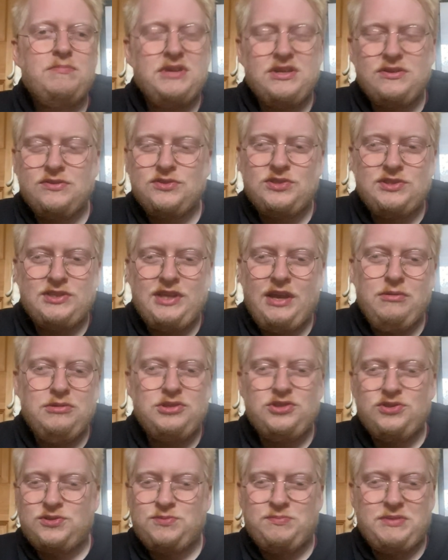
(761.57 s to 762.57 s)
Because that would
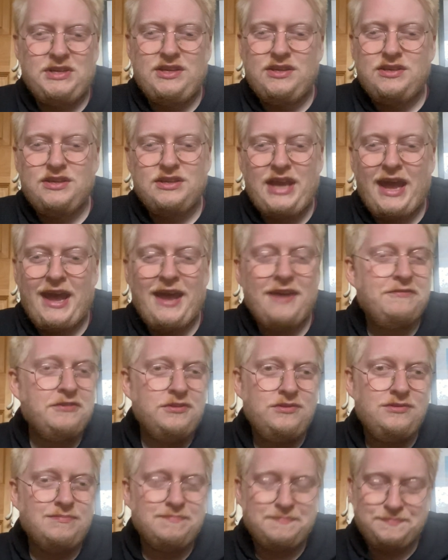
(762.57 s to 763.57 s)
just be
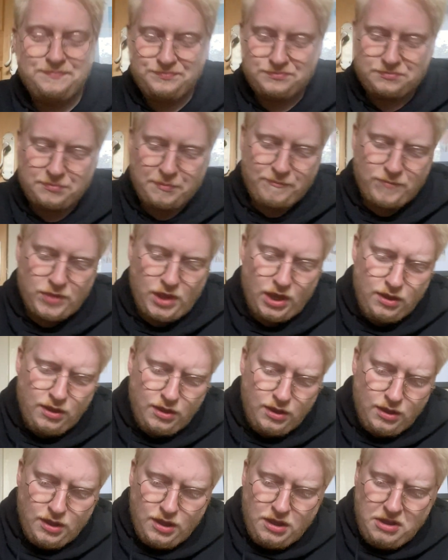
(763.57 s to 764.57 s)
heaven.
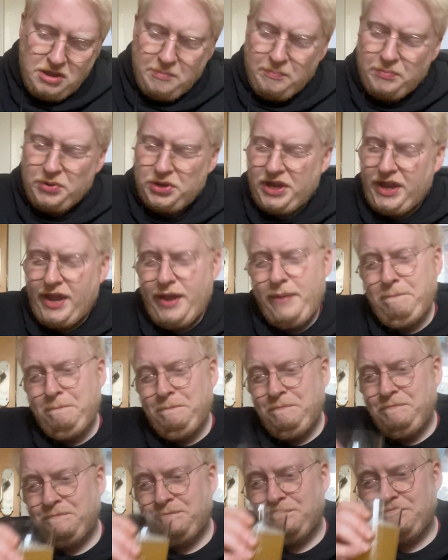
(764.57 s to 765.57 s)
But um,